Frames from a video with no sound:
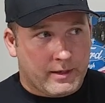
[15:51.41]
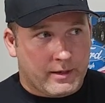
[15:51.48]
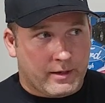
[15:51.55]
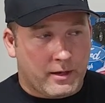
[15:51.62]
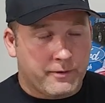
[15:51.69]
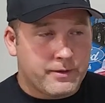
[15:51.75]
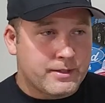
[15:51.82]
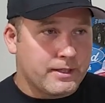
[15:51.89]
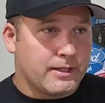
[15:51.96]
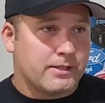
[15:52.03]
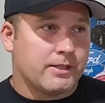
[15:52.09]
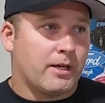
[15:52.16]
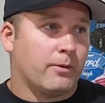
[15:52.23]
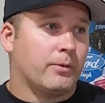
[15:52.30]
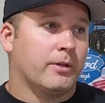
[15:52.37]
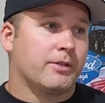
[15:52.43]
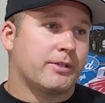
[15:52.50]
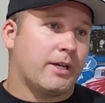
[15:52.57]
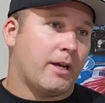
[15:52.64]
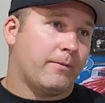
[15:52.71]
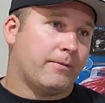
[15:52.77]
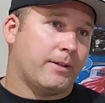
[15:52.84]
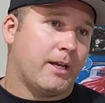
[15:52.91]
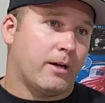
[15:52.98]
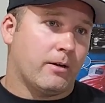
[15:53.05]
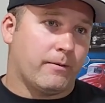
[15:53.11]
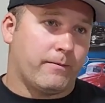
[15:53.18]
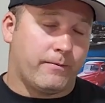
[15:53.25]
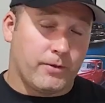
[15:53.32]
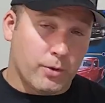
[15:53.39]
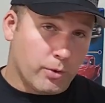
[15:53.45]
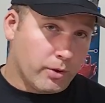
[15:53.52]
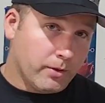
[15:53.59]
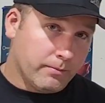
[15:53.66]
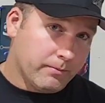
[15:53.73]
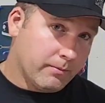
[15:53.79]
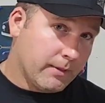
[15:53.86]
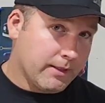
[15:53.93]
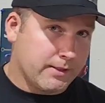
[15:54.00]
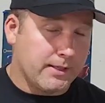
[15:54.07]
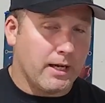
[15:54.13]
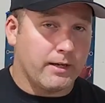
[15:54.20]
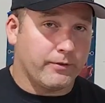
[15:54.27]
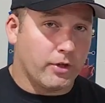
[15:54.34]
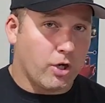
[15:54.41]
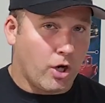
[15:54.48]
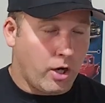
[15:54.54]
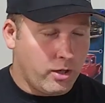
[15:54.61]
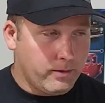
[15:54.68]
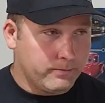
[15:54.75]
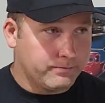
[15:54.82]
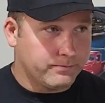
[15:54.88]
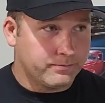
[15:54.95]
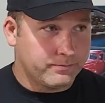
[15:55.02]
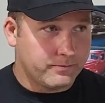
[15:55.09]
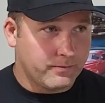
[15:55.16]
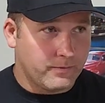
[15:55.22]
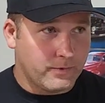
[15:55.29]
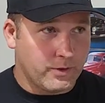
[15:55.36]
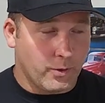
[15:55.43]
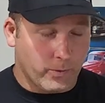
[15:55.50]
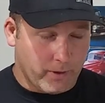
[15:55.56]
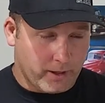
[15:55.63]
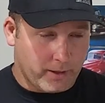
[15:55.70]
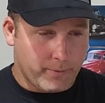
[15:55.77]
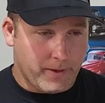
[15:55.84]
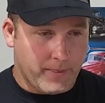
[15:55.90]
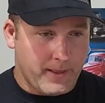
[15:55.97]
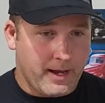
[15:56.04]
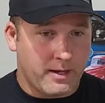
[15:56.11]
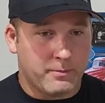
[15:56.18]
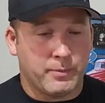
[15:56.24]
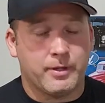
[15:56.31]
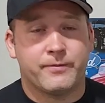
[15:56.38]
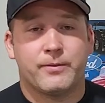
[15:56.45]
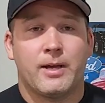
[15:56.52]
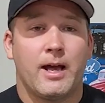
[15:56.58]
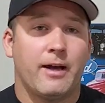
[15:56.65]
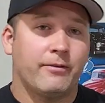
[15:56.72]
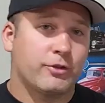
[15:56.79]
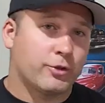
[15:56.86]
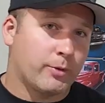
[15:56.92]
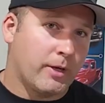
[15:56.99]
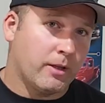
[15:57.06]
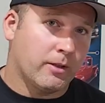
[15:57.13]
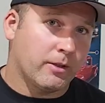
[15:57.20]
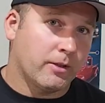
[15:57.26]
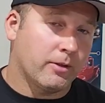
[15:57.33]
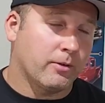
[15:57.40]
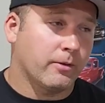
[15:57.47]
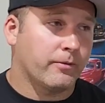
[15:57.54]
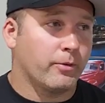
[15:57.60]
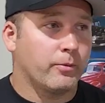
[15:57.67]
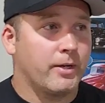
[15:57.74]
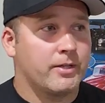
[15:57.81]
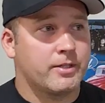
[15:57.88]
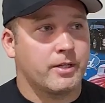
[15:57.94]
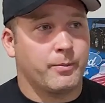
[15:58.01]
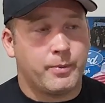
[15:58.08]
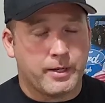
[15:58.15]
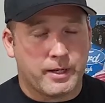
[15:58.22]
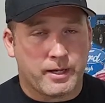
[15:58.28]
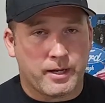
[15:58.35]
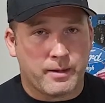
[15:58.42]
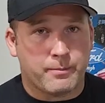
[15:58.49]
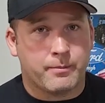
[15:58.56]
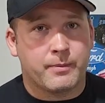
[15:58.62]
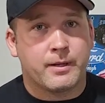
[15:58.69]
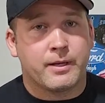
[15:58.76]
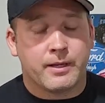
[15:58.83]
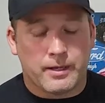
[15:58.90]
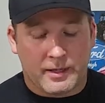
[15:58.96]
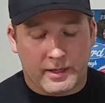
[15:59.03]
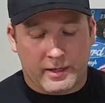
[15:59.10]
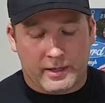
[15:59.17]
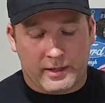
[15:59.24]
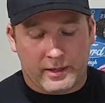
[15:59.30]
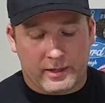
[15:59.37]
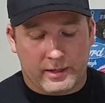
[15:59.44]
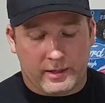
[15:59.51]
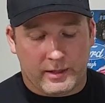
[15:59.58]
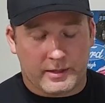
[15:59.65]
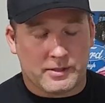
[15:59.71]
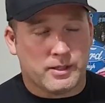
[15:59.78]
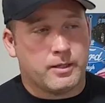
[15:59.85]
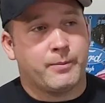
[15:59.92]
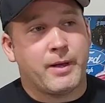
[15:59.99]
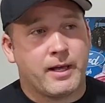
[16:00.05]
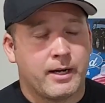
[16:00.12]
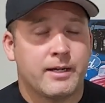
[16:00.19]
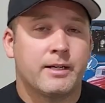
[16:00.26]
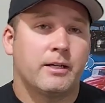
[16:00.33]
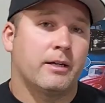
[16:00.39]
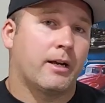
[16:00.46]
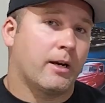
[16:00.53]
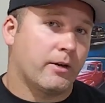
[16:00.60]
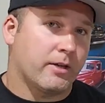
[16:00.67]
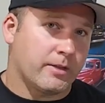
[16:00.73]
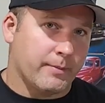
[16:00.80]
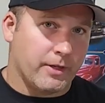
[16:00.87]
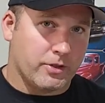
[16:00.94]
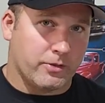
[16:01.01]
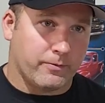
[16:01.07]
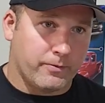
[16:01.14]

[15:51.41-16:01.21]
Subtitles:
Obviously, it's not real safe to carry fuel inside of a car. Don't recommend that. But if you have a trailer or if you're racing a pickup, it's not a bad idea to carry some extra